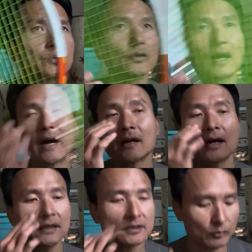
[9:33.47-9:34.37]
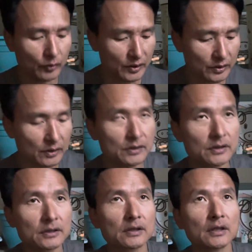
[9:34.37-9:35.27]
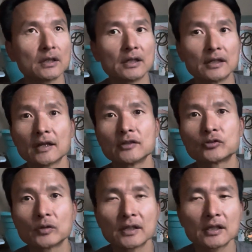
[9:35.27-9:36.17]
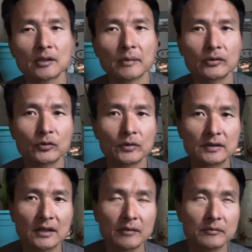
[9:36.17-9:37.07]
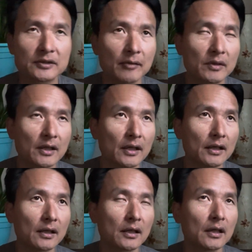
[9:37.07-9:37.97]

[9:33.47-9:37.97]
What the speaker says: So I did some research in case you're thinking about doing the same thing.